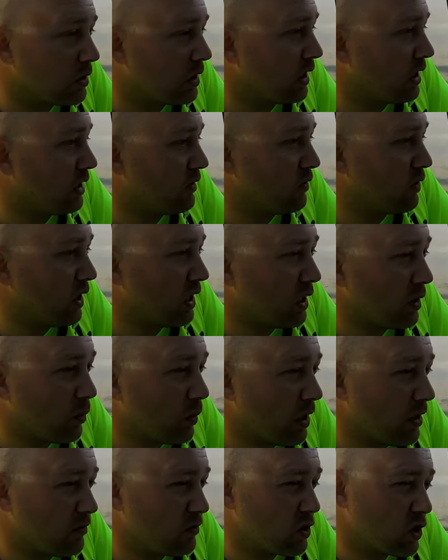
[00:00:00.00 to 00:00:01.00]
and if you hit a
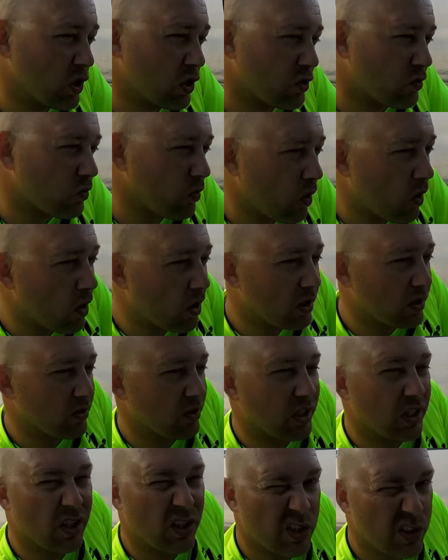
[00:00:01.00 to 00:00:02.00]
wave just wrong, you'll
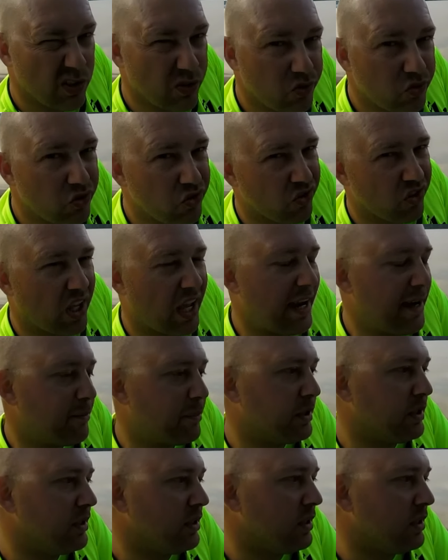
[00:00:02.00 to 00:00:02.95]
get a good slap.